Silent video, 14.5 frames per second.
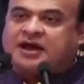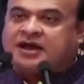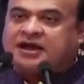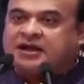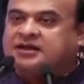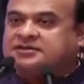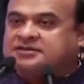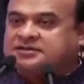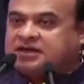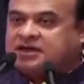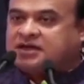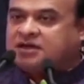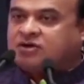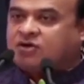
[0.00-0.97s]

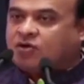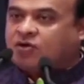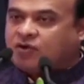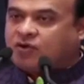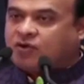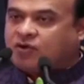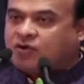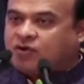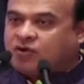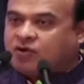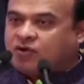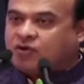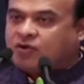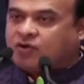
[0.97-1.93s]
unanswered questions.